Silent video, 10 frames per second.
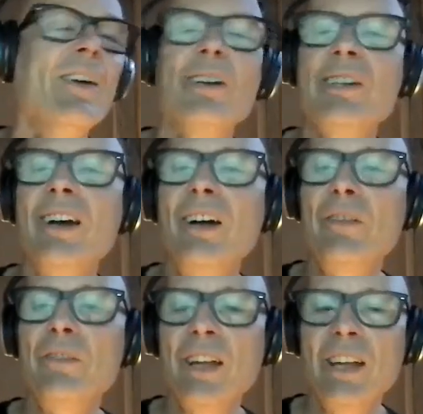when you
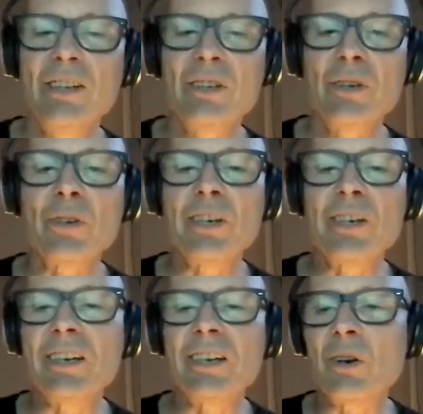have
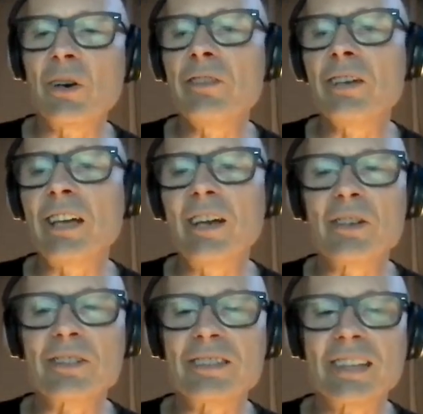children or even
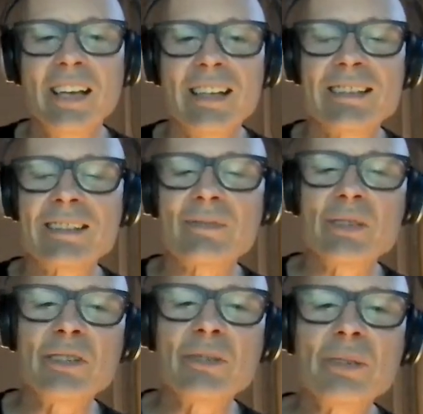adults, we
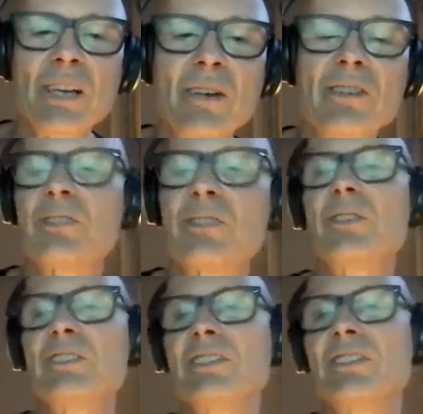shouldn't be out in the
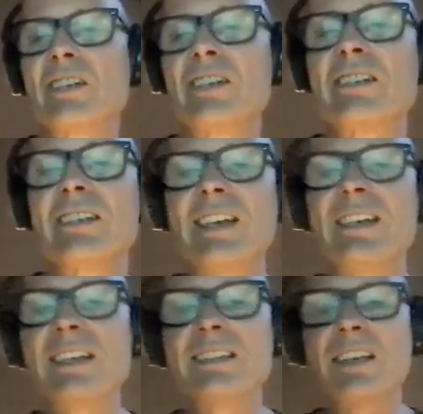scorching sun,
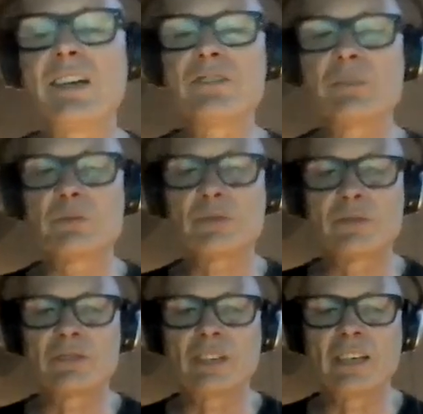and to have some sort
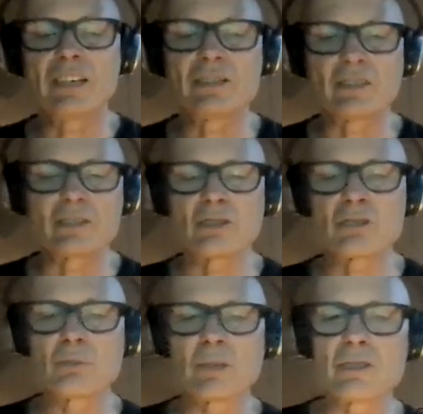of shade
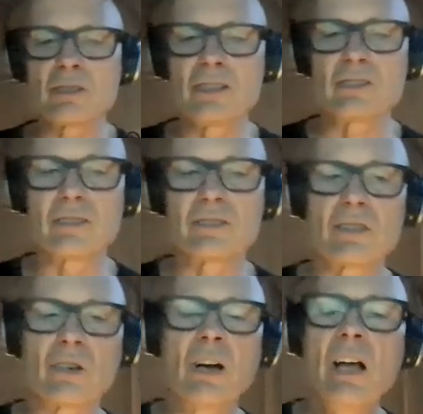is much nicer.
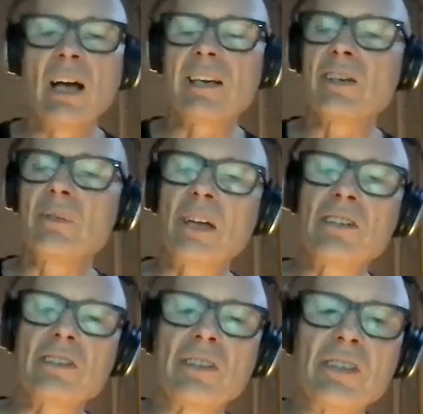So I can
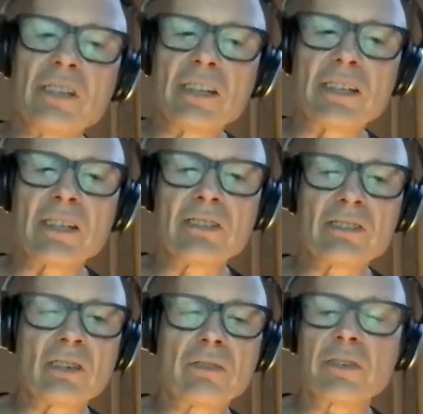imagine a thing like this
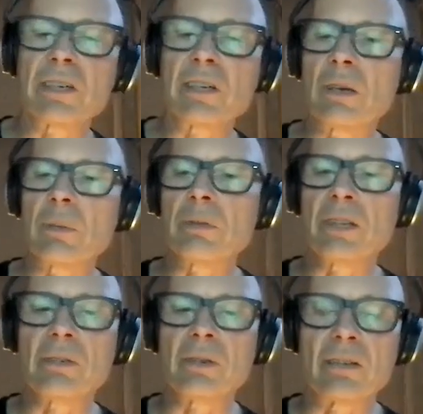covering a
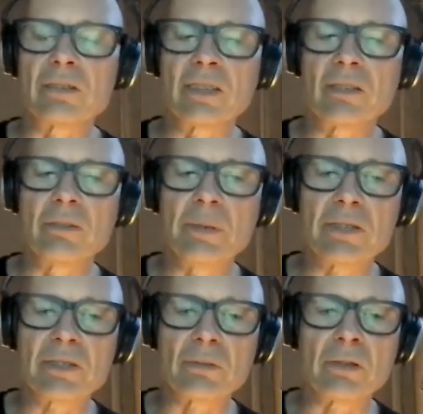playground, and it would be
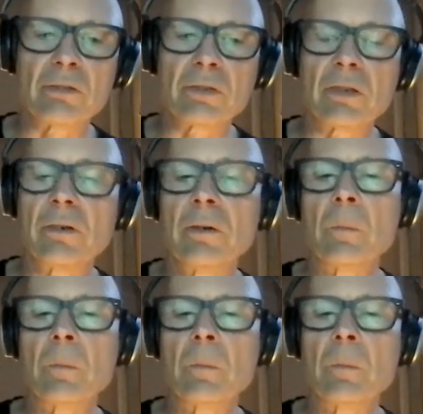just wonderful.